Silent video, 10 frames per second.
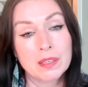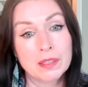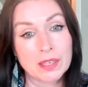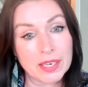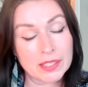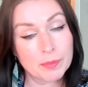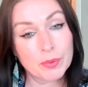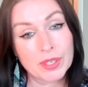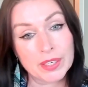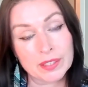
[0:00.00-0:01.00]
The next
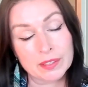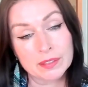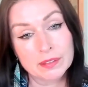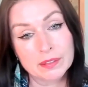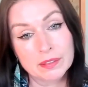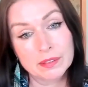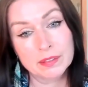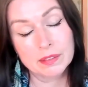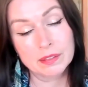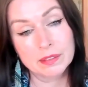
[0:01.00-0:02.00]
morning,
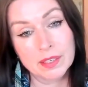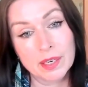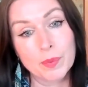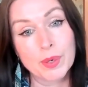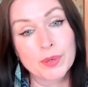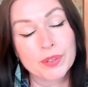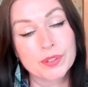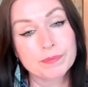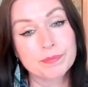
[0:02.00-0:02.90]
he awoke